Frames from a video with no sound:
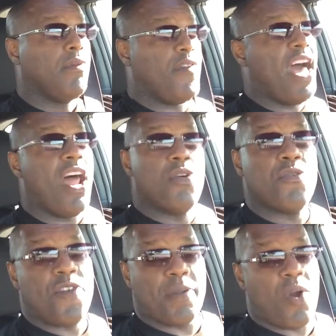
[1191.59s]
Find out who
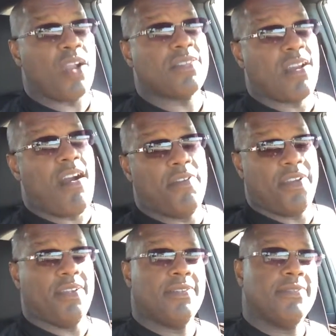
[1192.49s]
the fuck Marcus Garvey
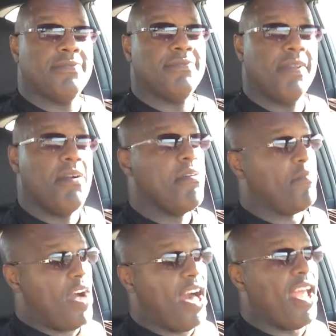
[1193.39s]

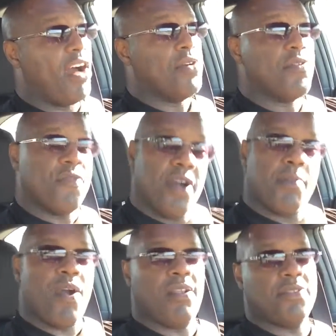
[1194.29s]
is. Find out who the fuck
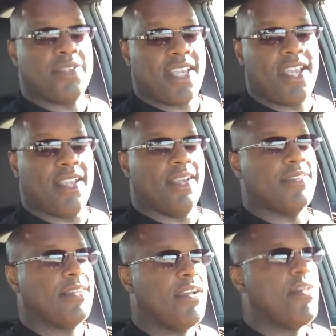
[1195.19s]
Martin Luther King
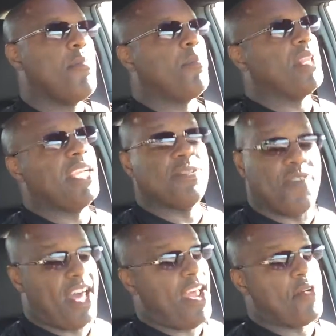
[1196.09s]
is. please
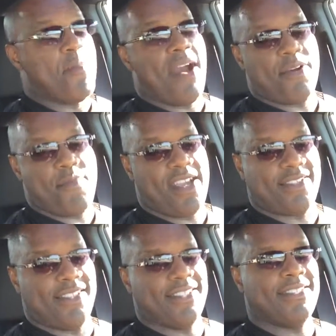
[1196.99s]
find out who Malcolm
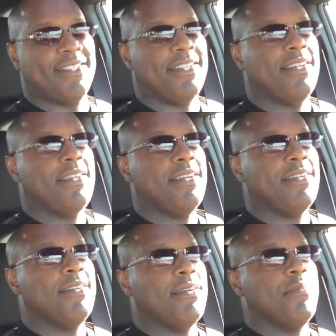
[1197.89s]
X
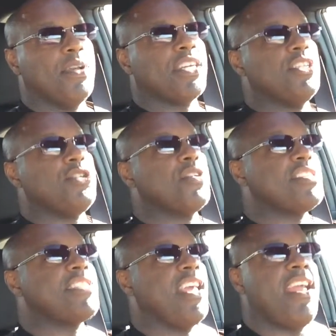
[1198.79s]
was. Because you
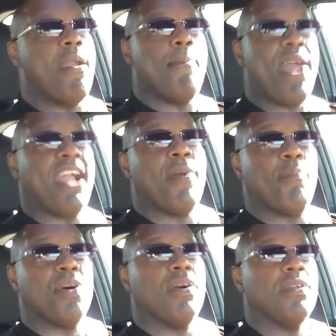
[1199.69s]
can sit here and bang a
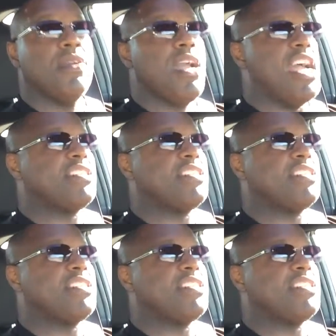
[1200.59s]
book and